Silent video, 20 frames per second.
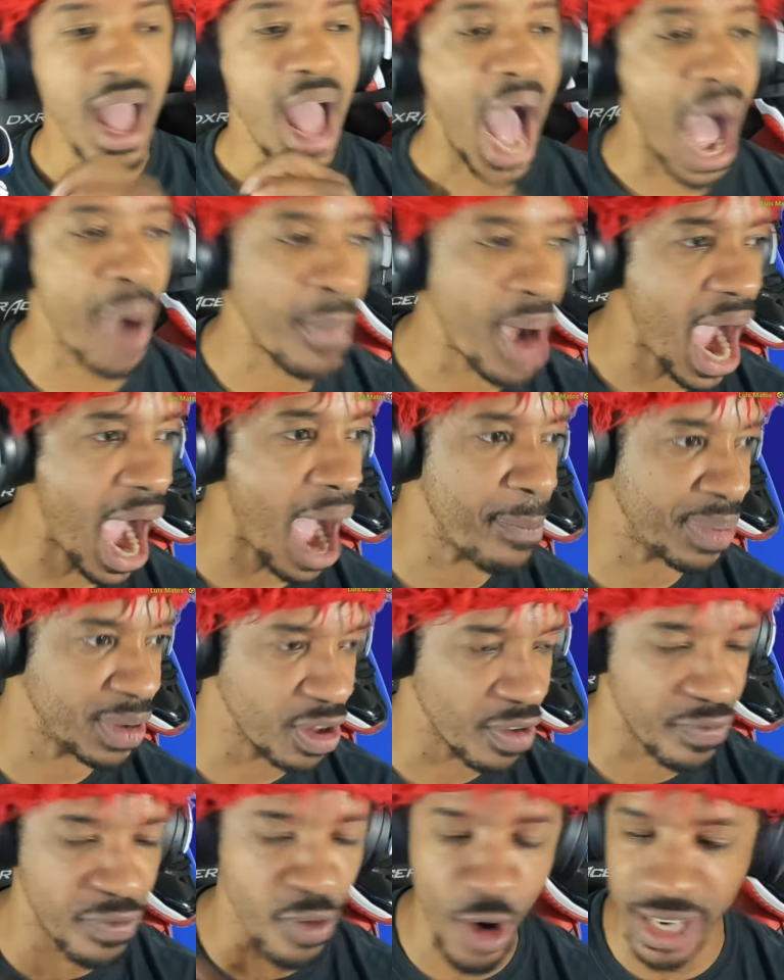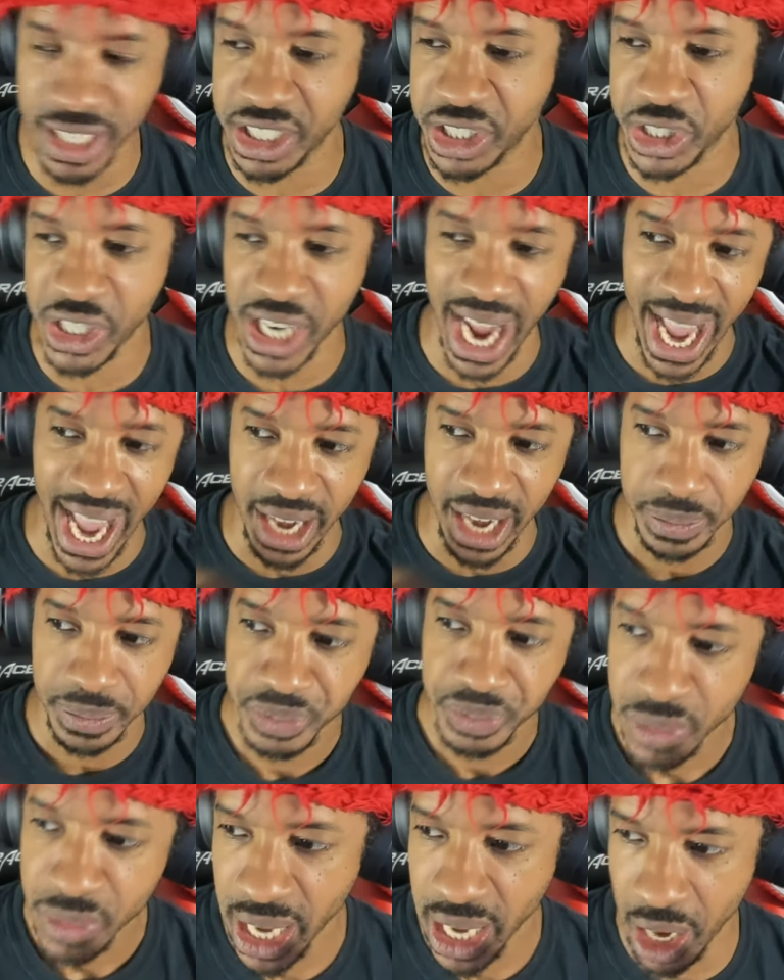I'm going to hop in the voice chat
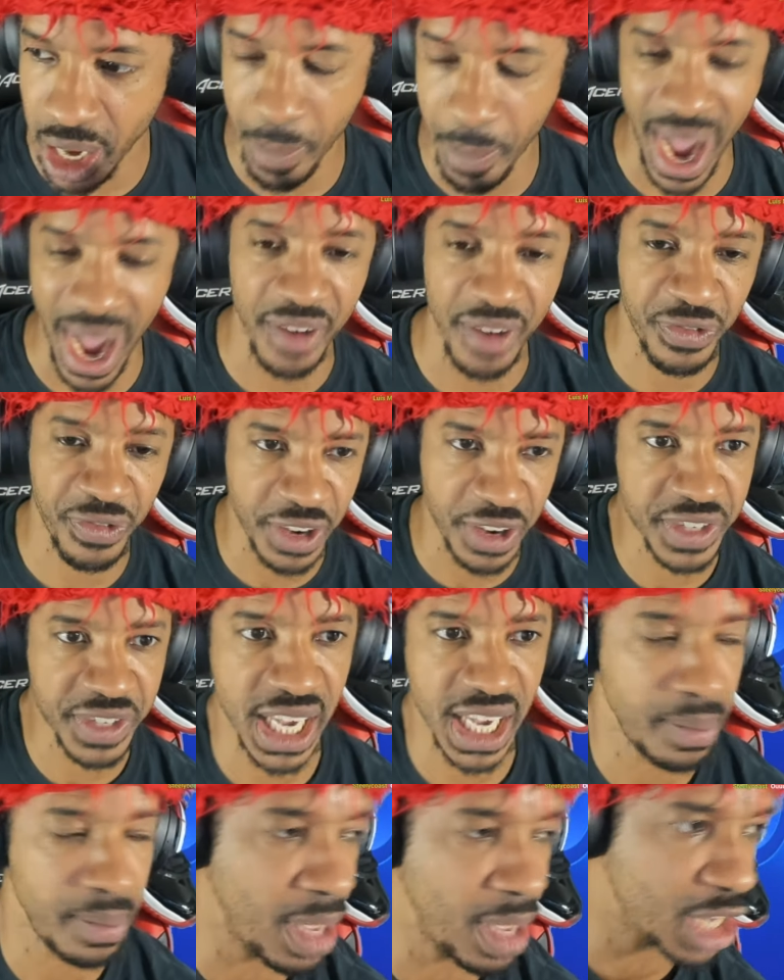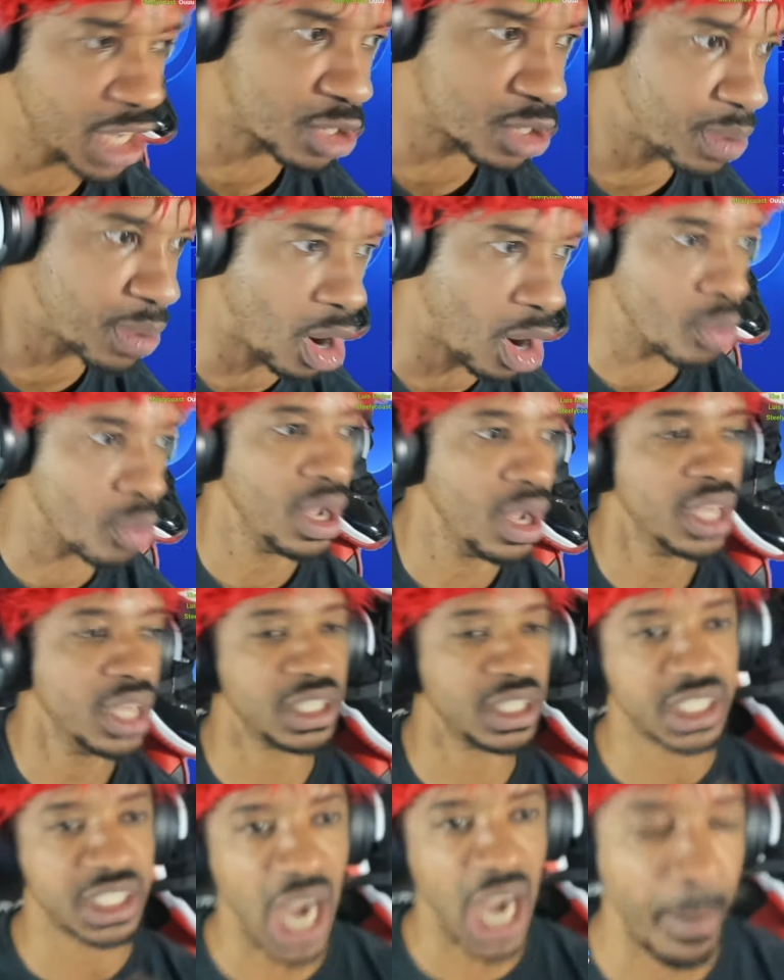in about 15 minutes, bro,
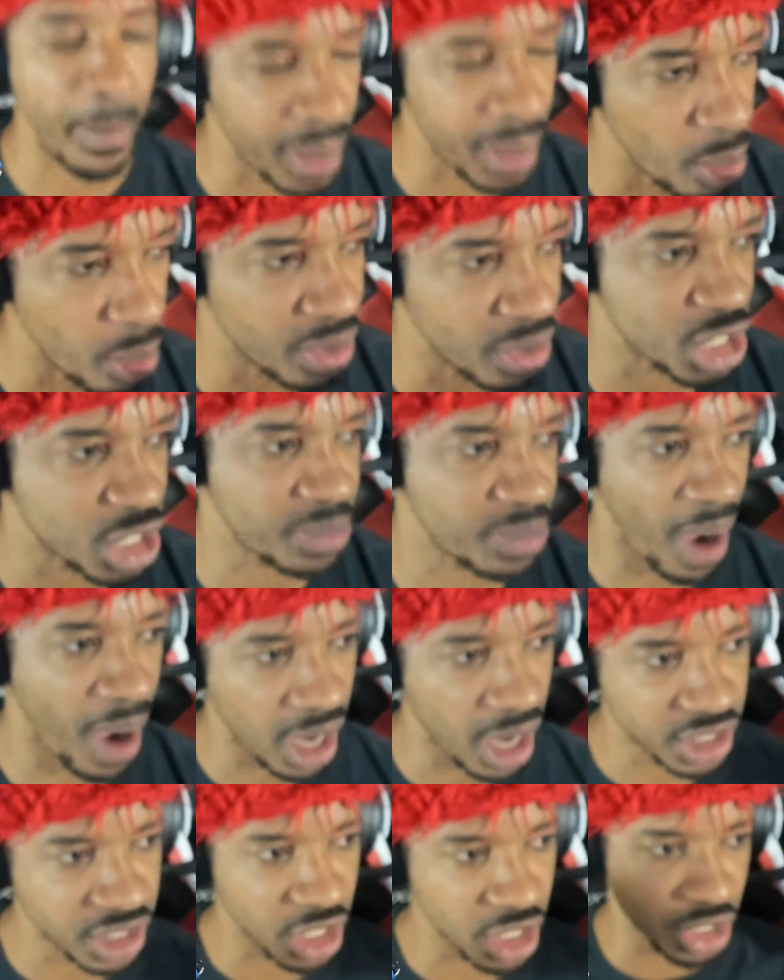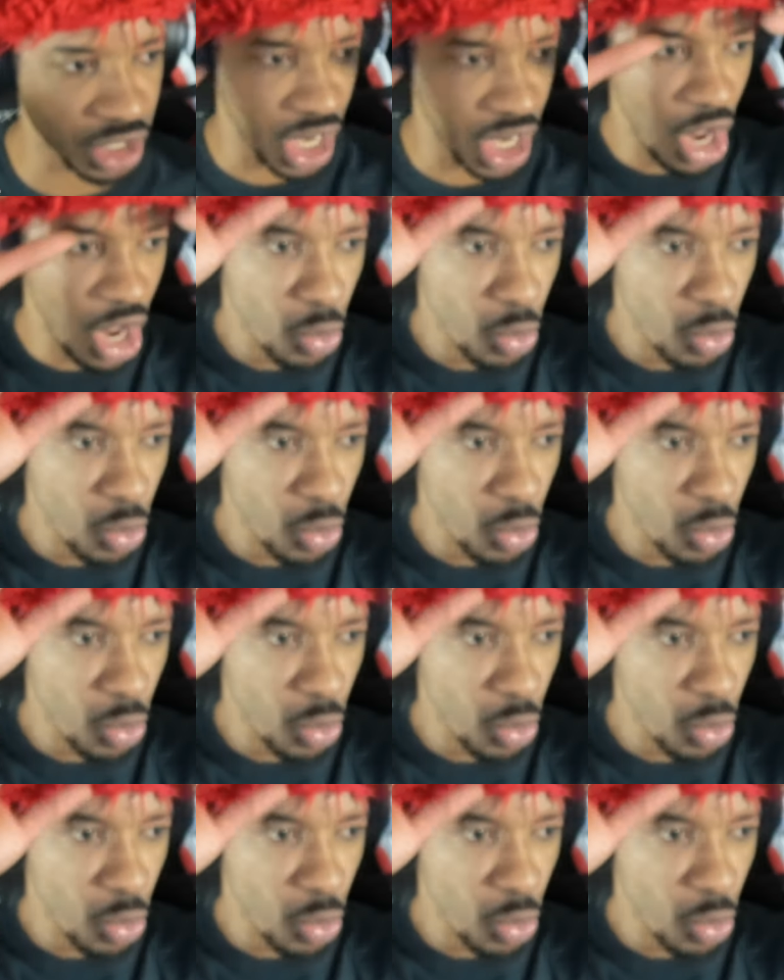to chop it up with the sponsors.